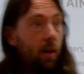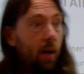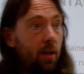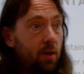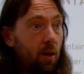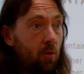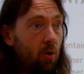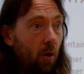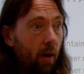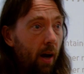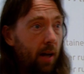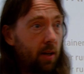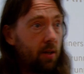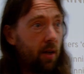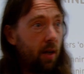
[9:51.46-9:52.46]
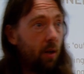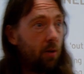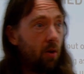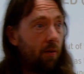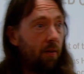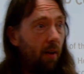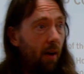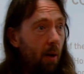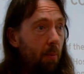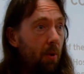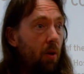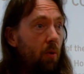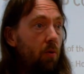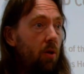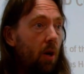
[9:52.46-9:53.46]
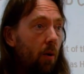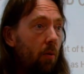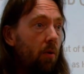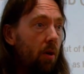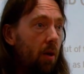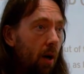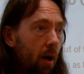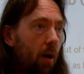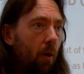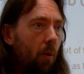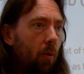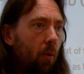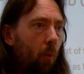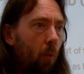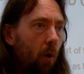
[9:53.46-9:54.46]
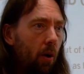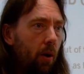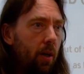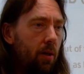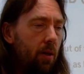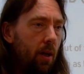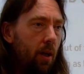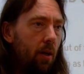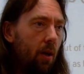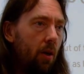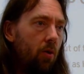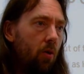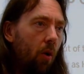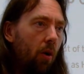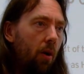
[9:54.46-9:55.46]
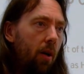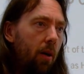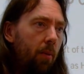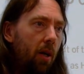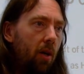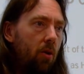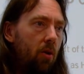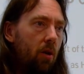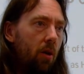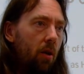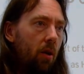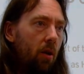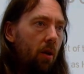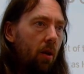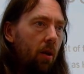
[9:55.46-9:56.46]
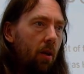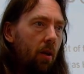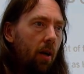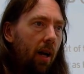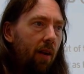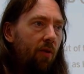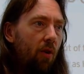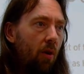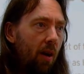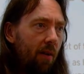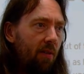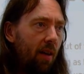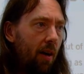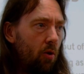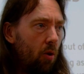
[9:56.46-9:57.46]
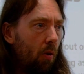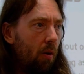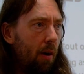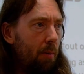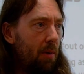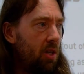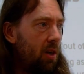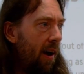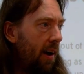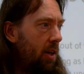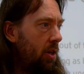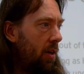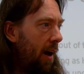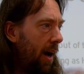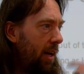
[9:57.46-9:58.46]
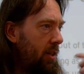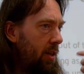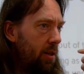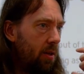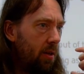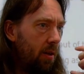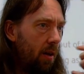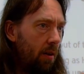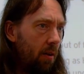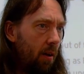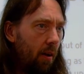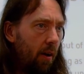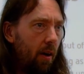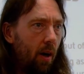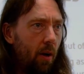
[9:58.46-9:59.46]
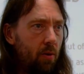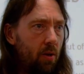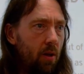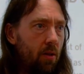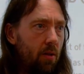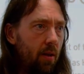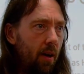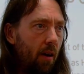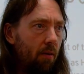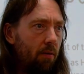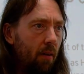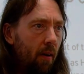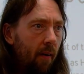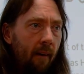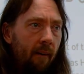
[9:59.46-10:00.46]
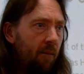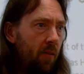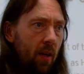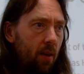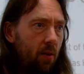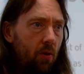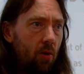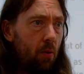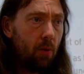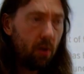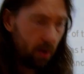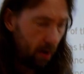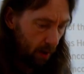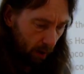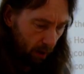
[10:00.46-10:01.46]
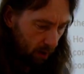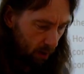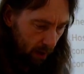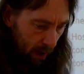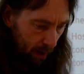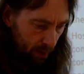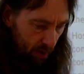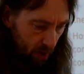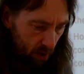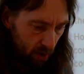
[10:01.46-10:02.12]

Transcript: And so Docker had to take those offline, but you don't know what is in a Docker image. And if you give that Docker image actually access to the underlying host itself, suicidal, absolutely